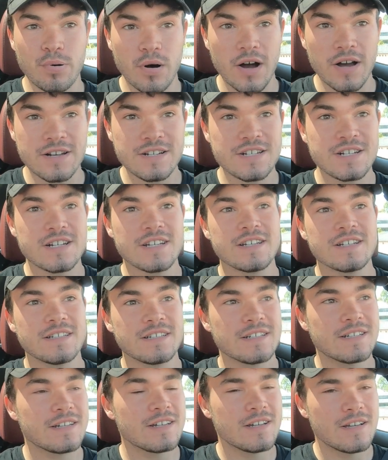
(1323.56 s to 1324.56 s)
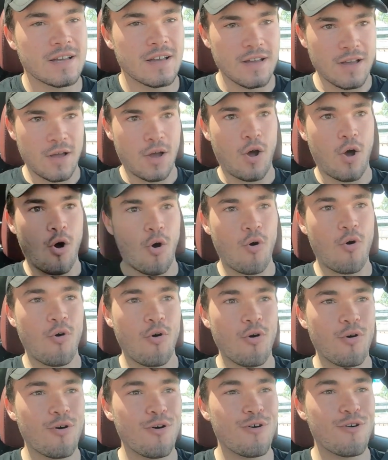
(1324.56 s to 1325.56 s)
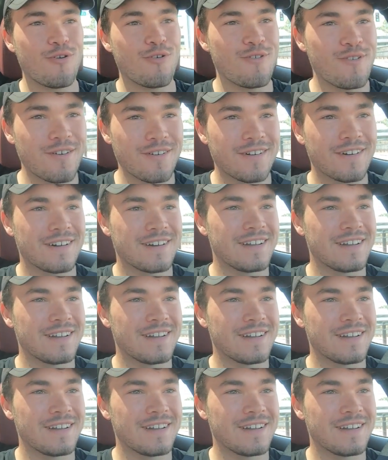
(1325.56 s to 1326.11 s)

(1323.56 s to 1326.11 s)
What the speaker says: punch it, whoo,